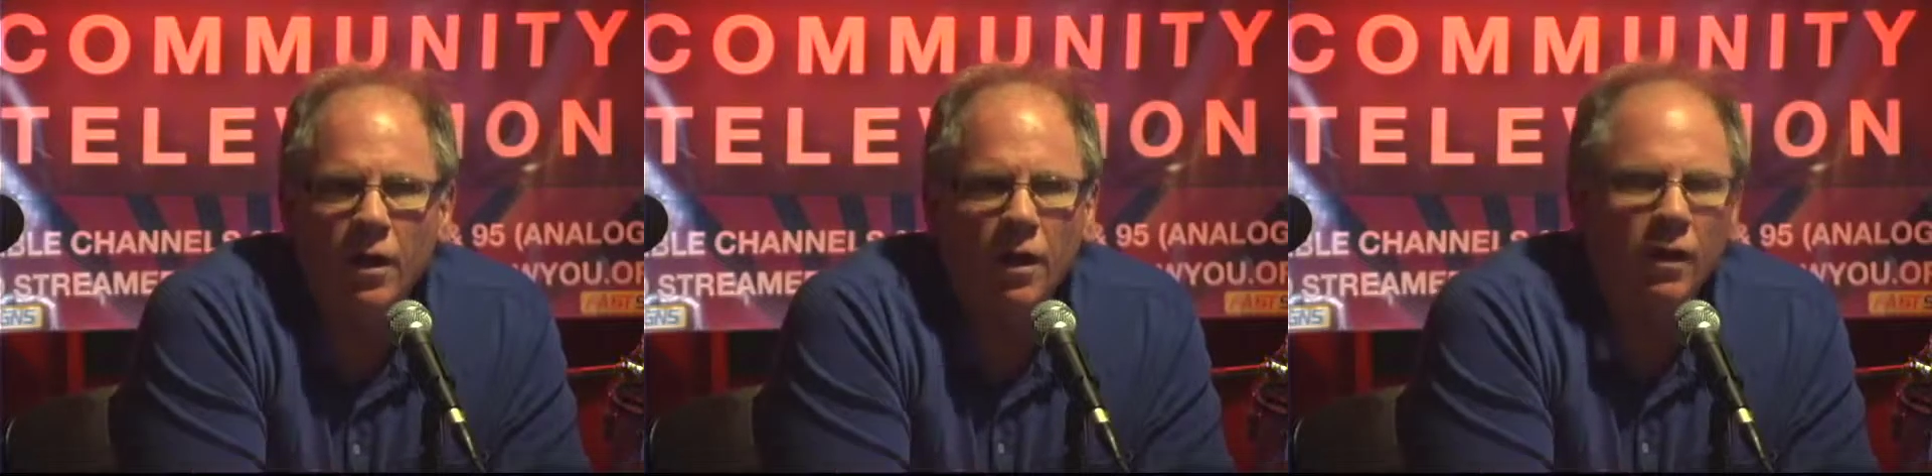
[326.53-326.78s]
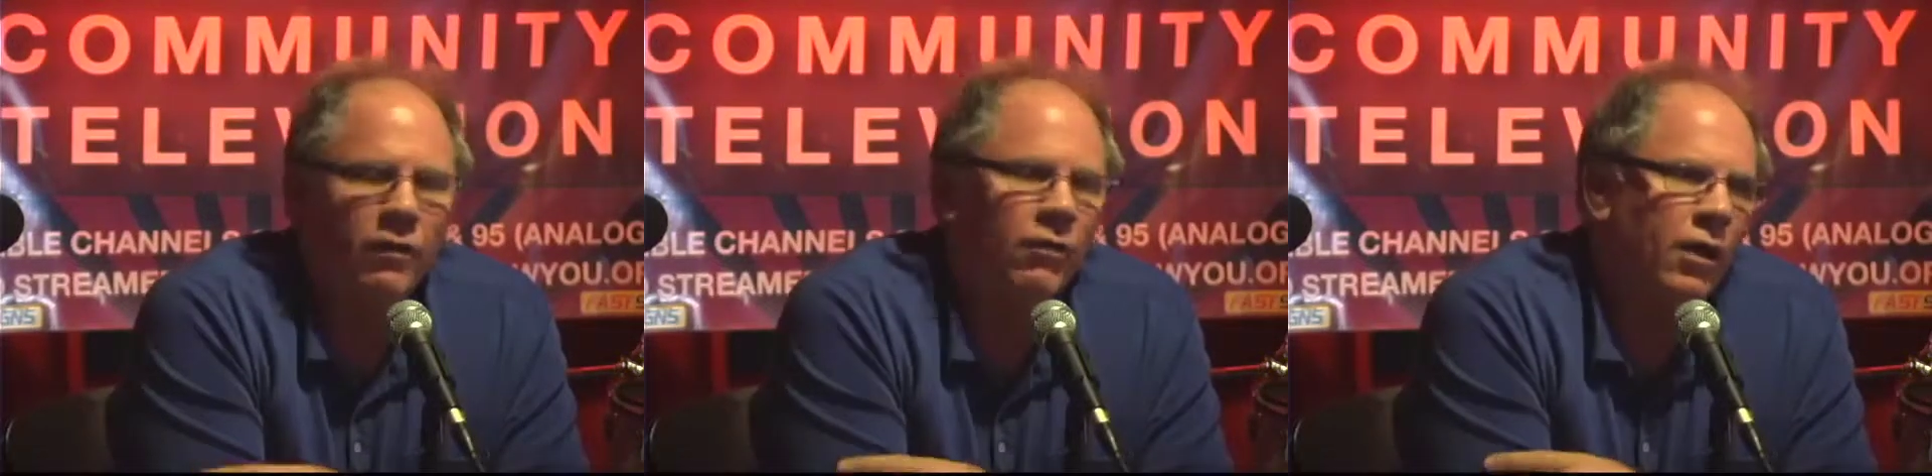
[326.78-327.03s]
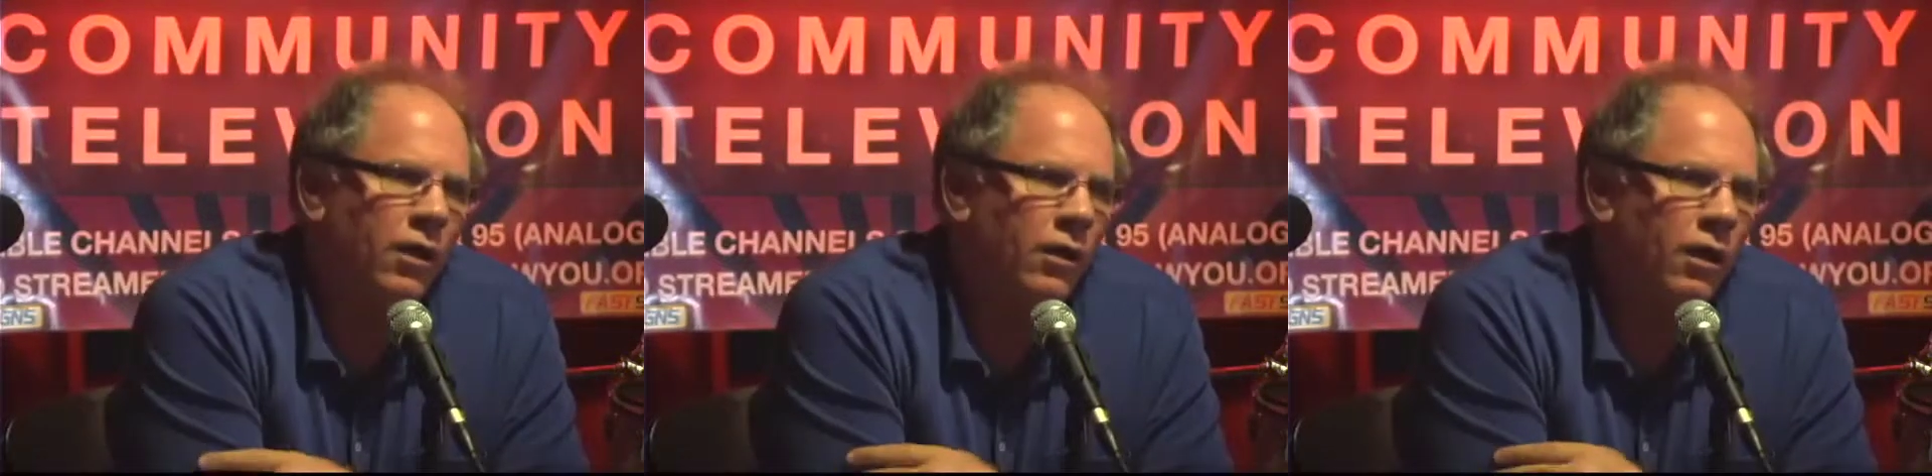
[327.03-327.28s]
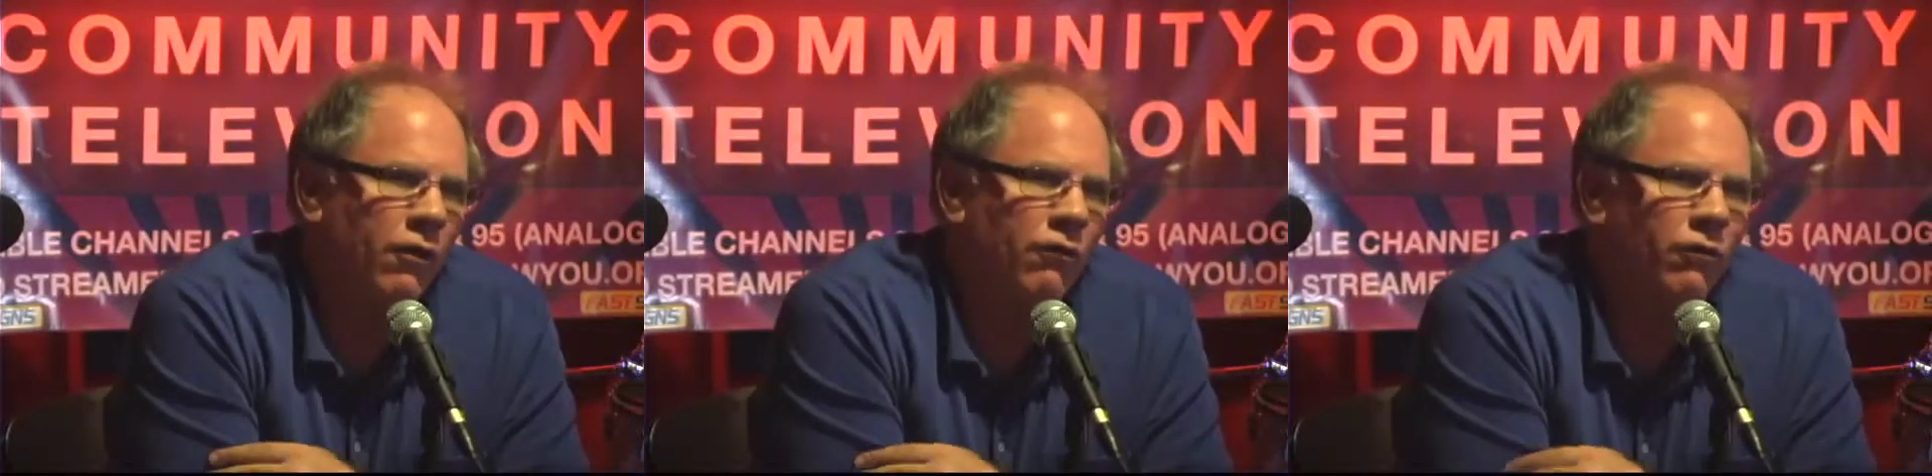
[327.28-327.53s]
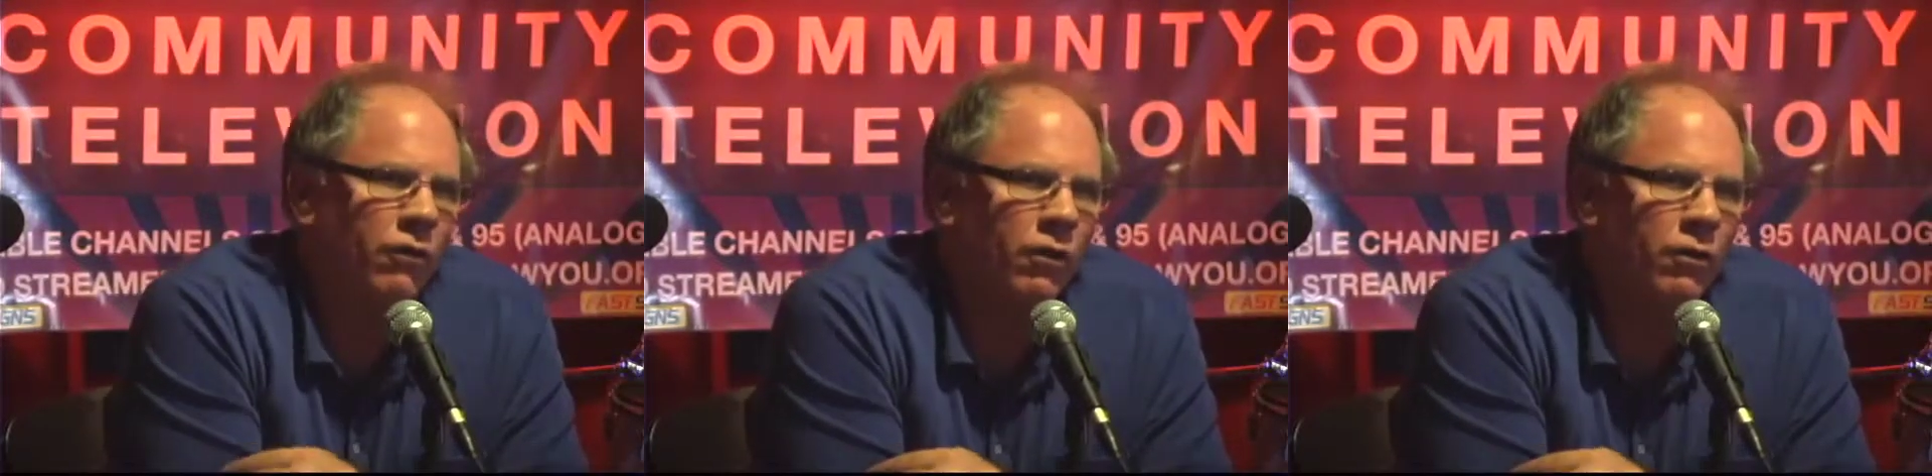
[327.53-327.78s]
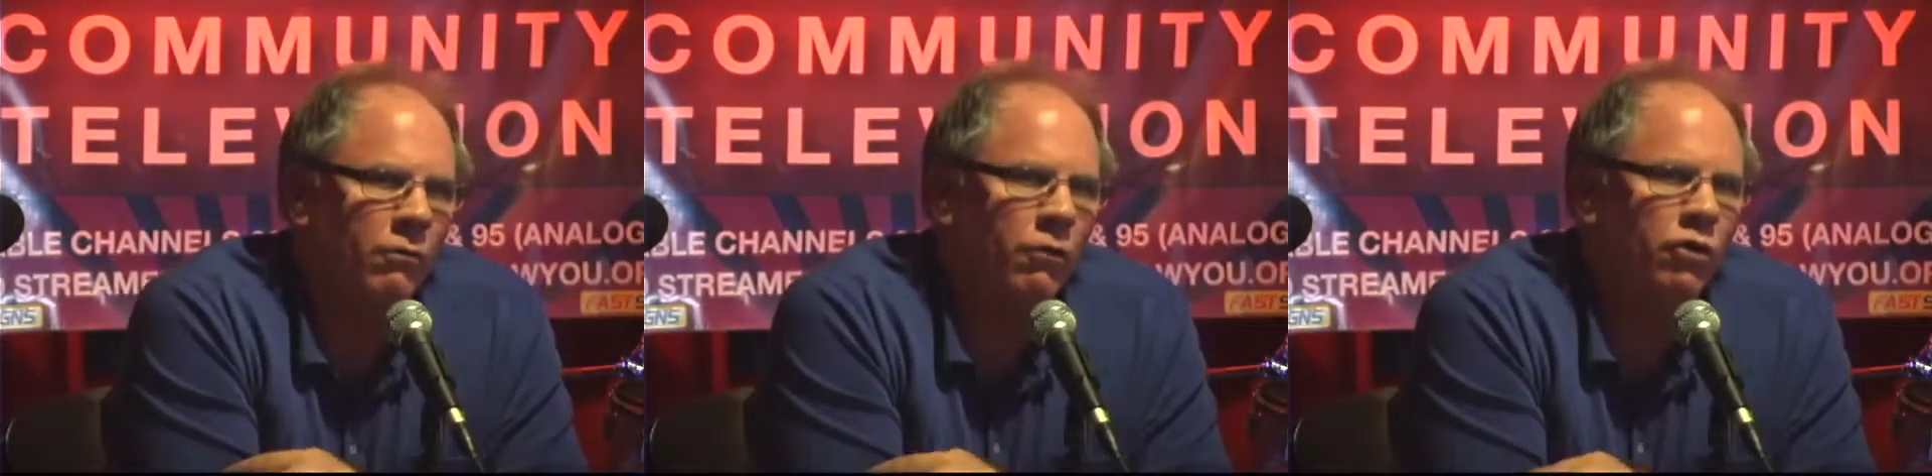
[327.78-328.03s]
And in that case, a
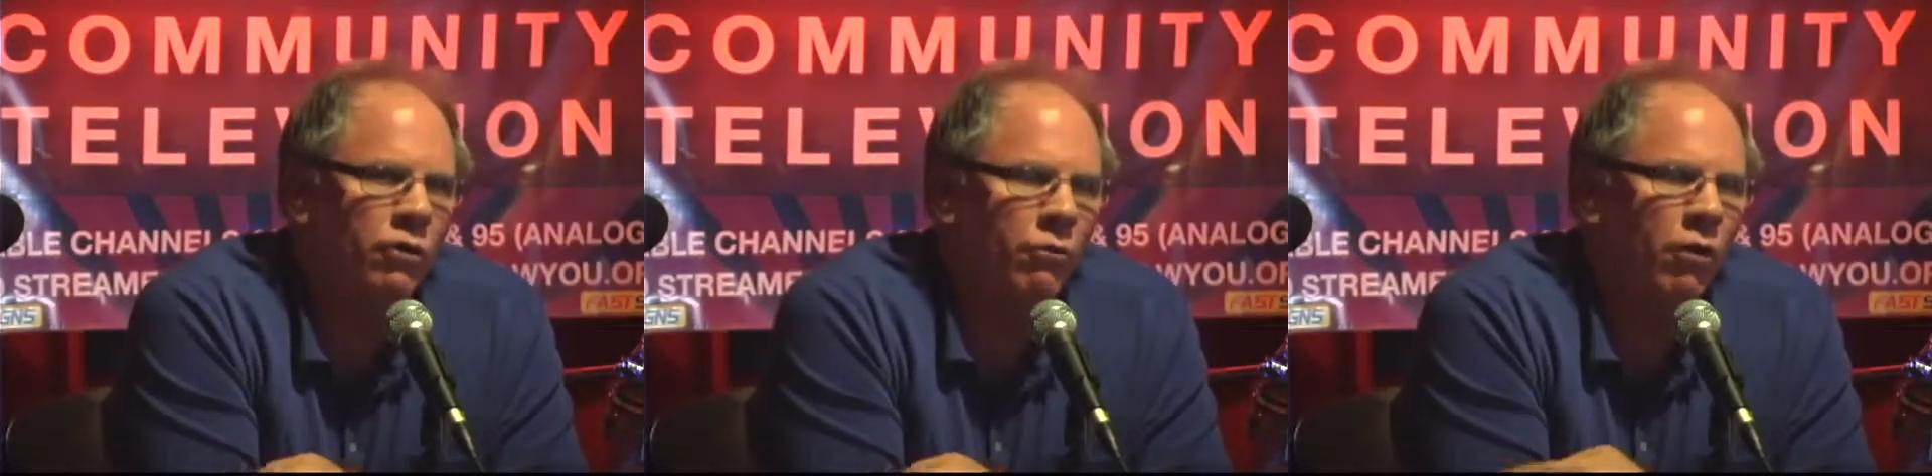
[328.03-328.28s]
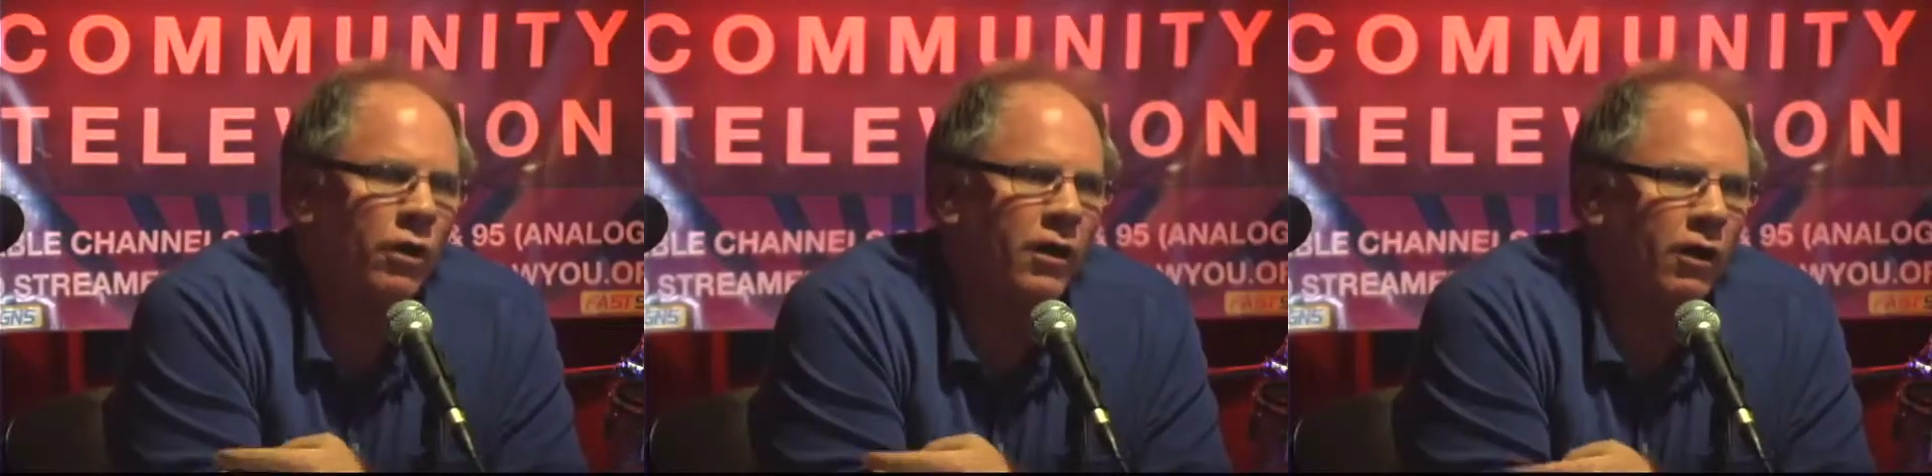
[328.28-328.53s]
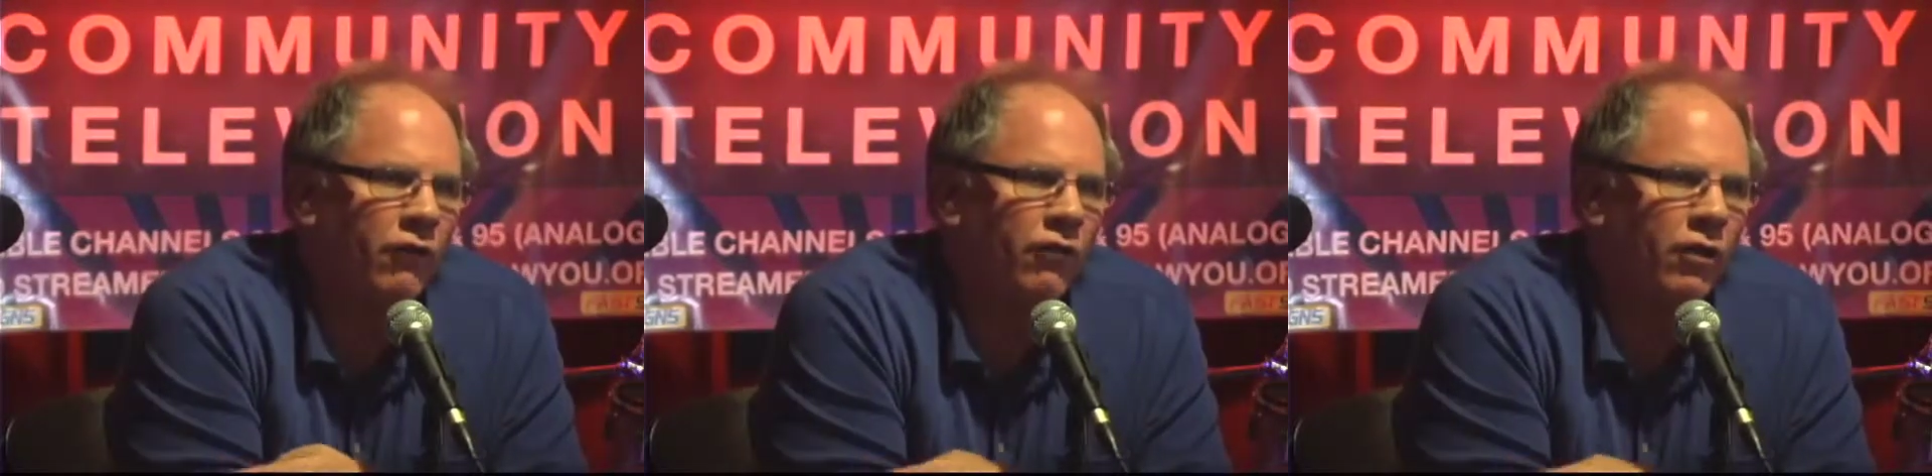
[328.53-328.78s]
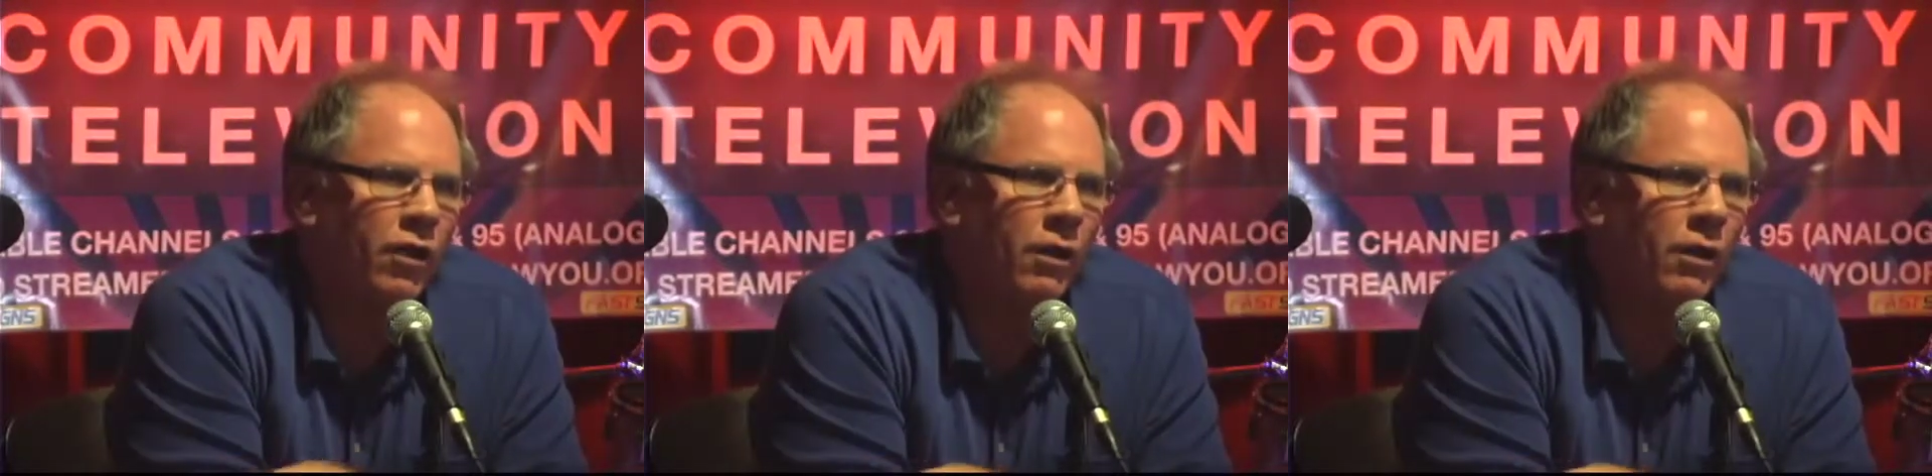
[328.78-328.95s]
commercial broadcasting